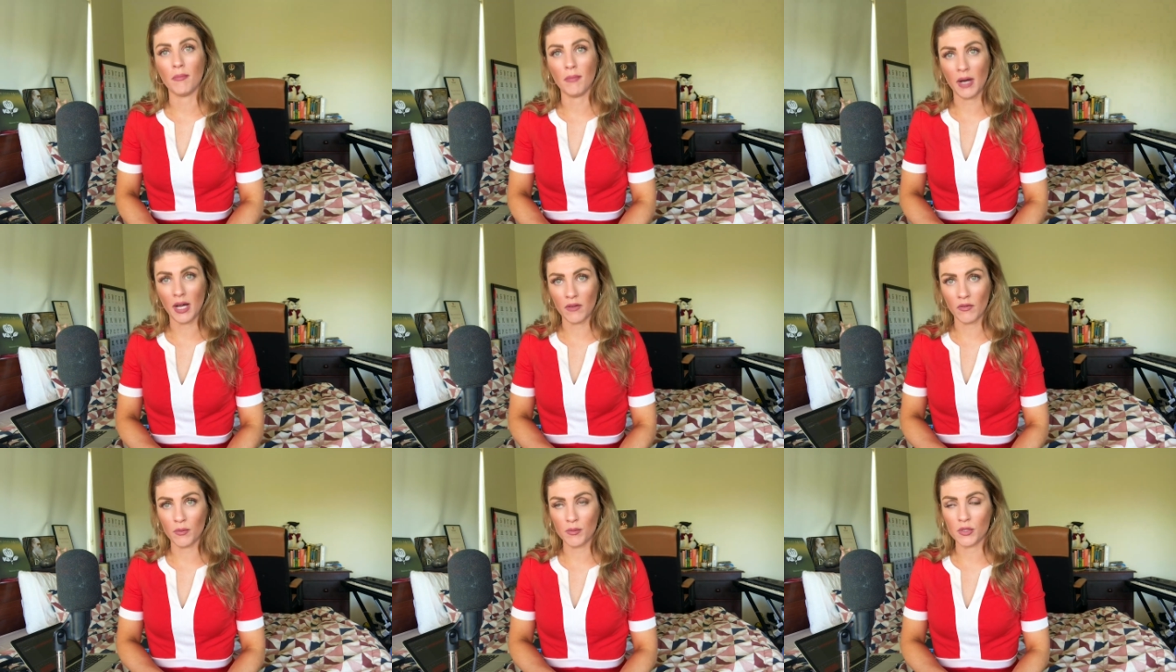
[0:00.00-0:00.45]

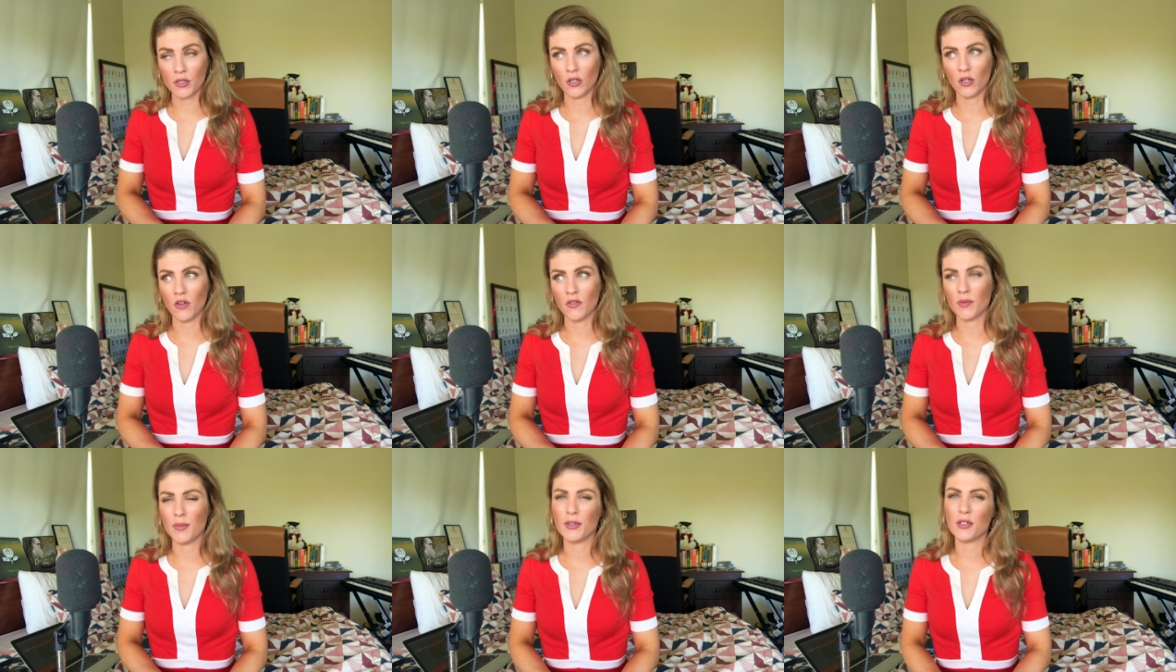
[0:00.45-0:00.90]
might have
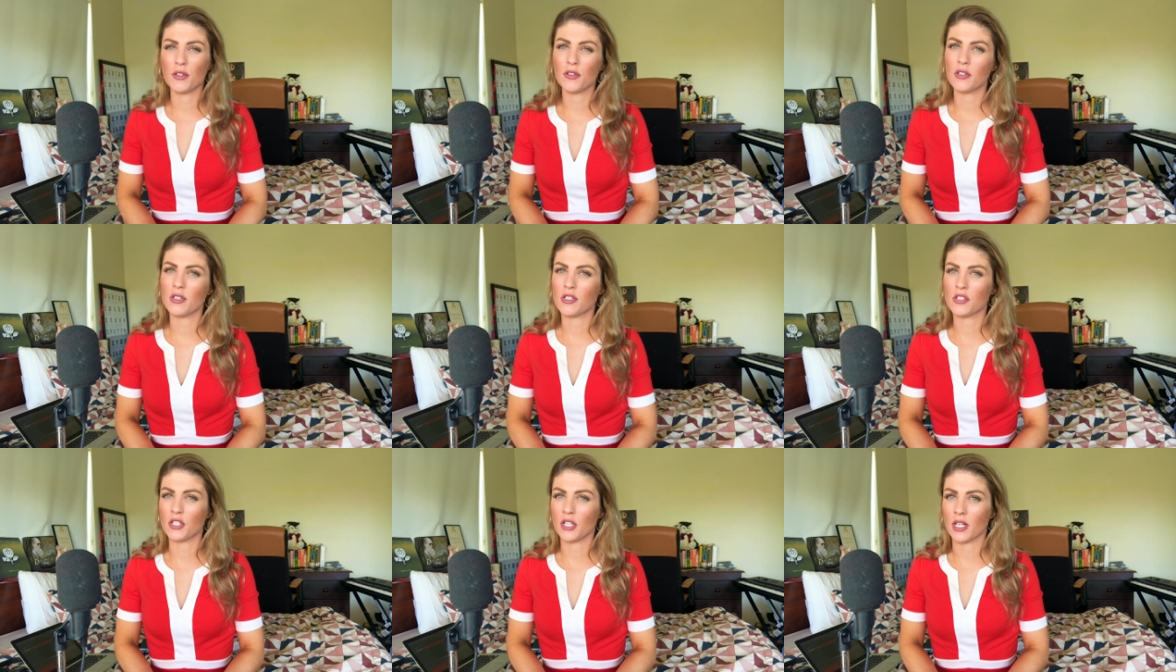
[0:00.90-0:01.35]
observed, but do
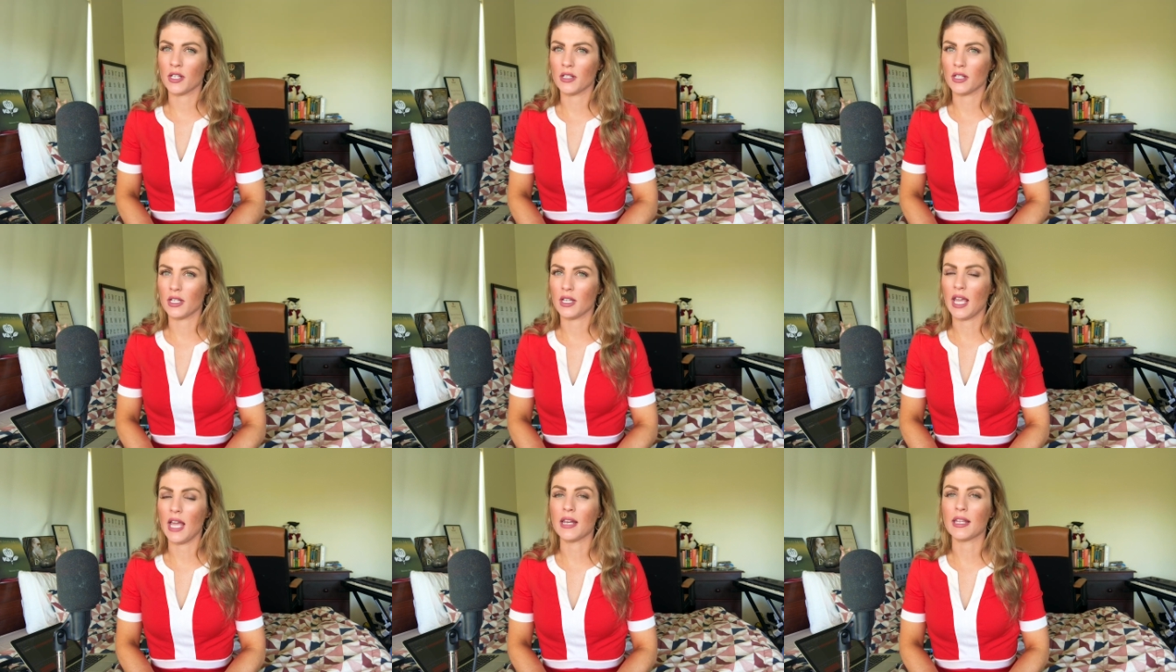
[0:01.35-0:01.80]
this
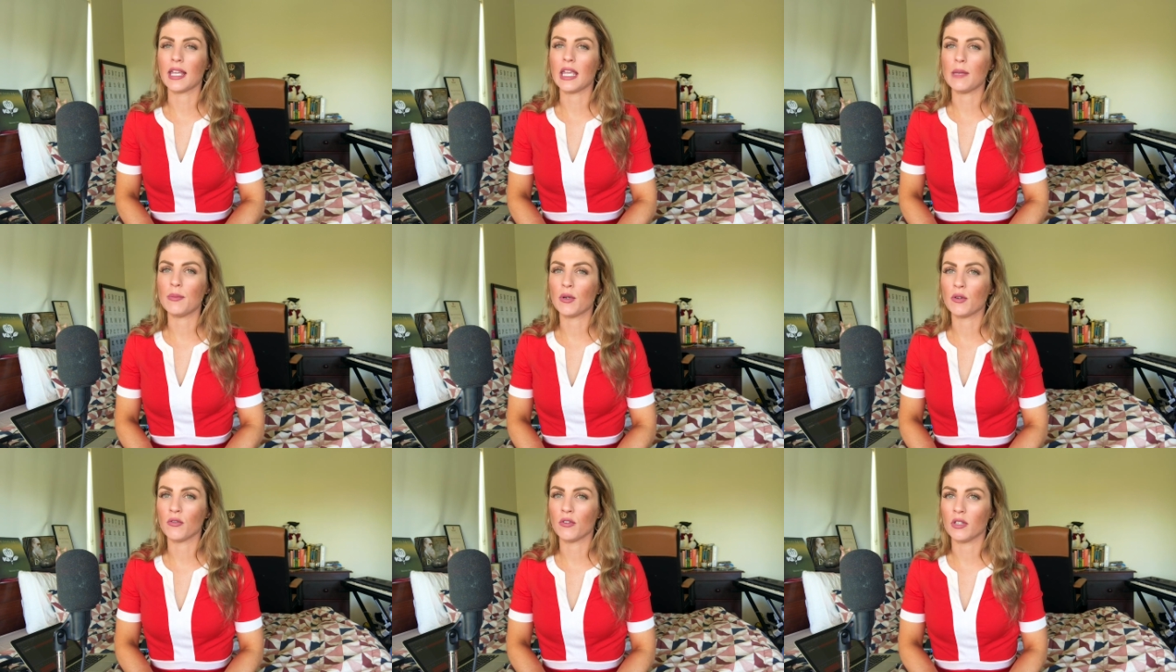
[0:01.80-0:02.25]
gently and
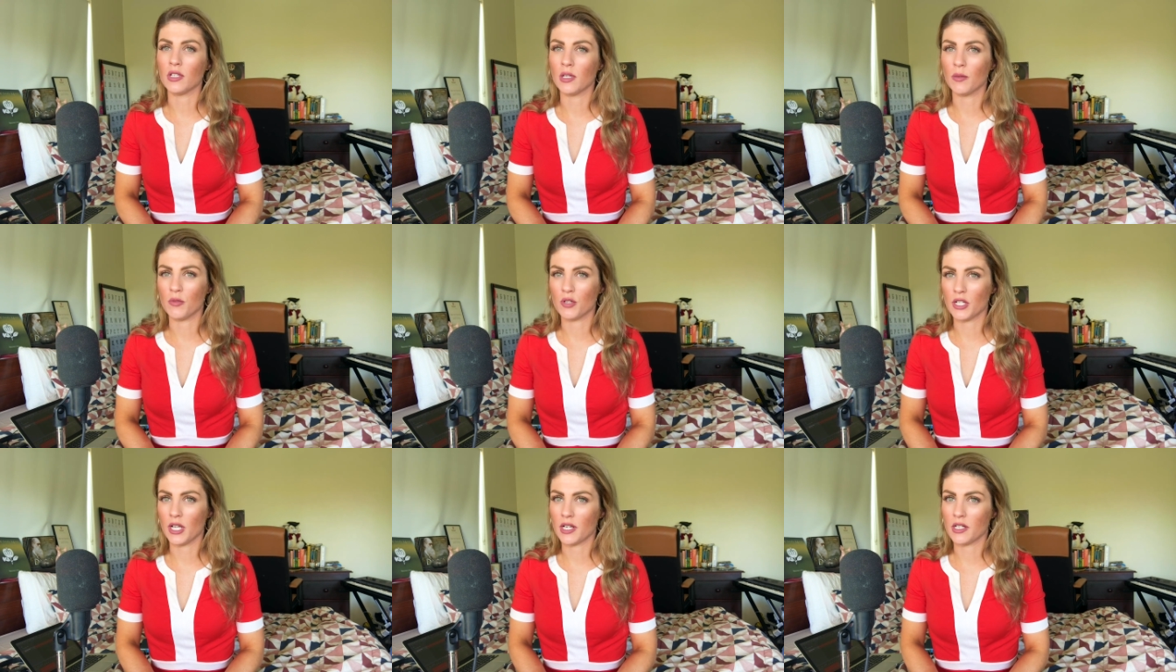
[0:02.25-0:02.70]
keep it really
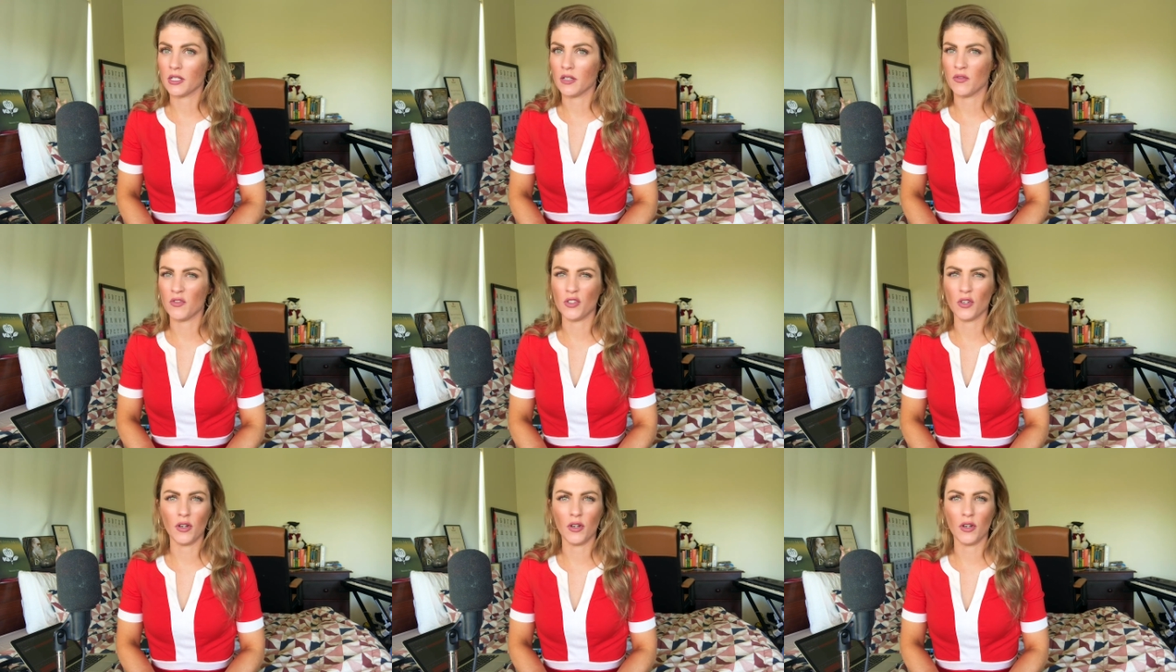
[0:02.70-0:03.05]
objective.